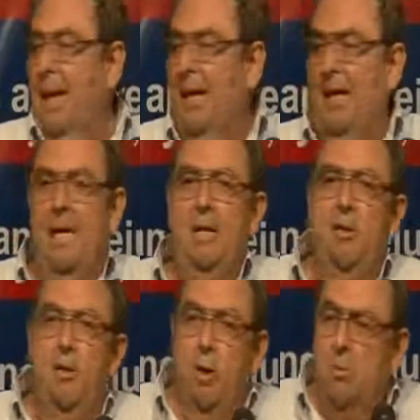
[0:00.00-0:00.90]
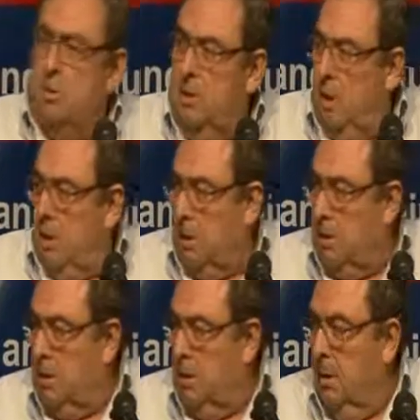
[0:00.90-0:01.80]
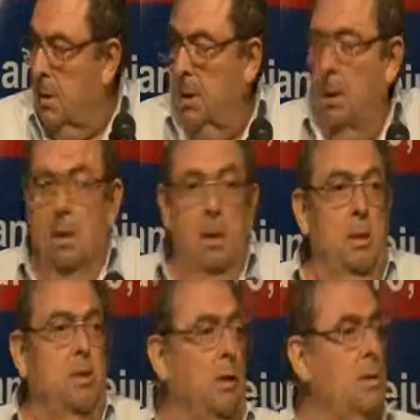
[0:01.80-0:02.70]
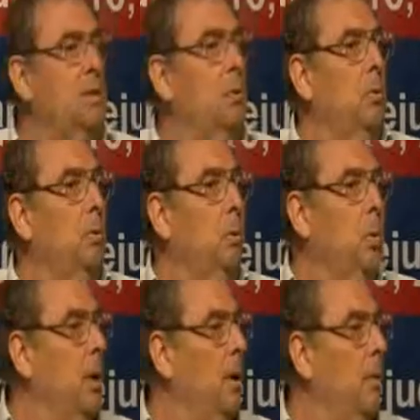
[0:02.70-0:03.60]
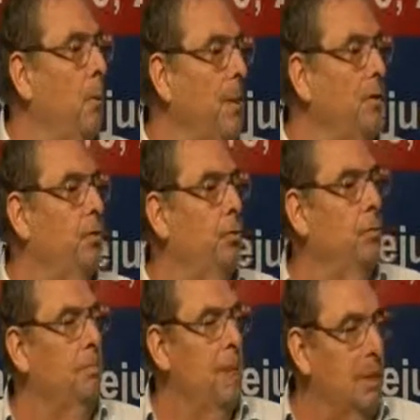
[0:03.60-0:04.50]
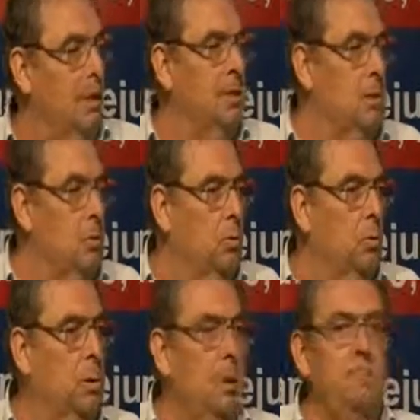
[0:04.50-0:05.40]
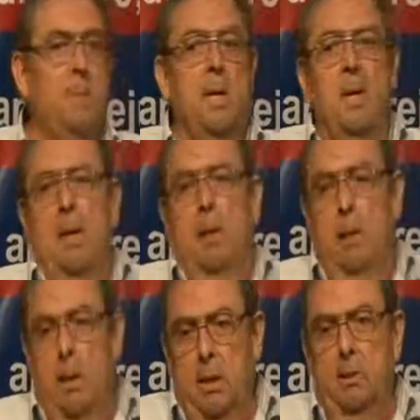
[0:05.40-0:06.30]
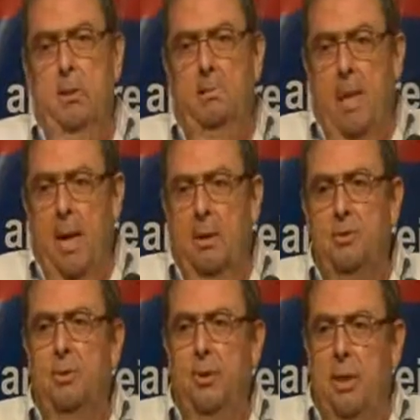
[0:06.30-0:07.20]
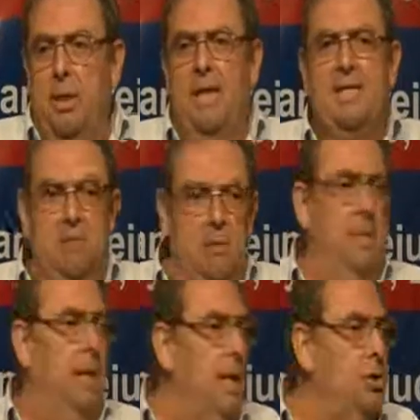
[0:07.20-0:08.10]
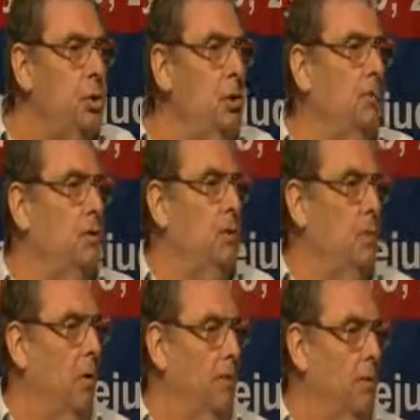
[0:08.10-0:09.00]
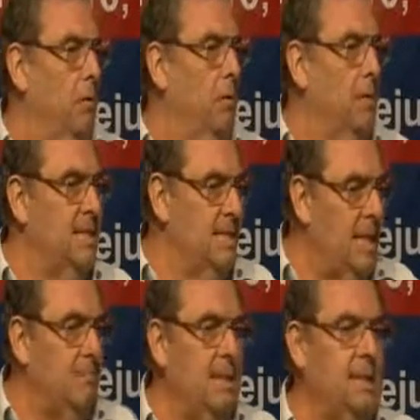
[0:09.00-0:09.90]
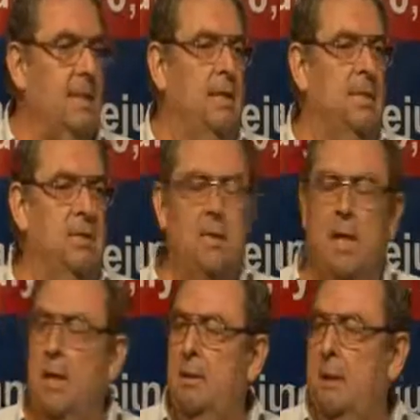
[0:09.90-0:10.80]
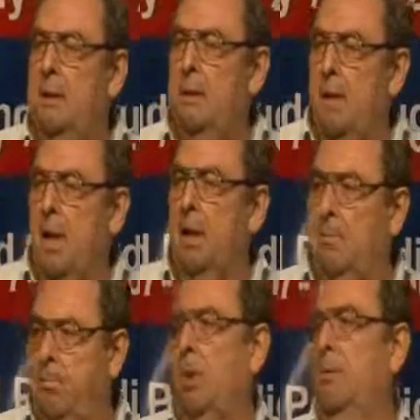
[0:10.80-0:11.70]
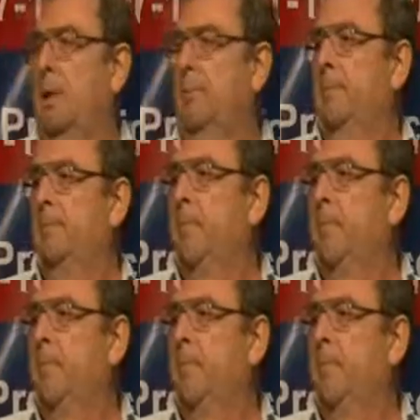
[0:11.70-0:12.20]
And in those years, those who went to medical school learned about the extermination of, of segments in society that are a problem.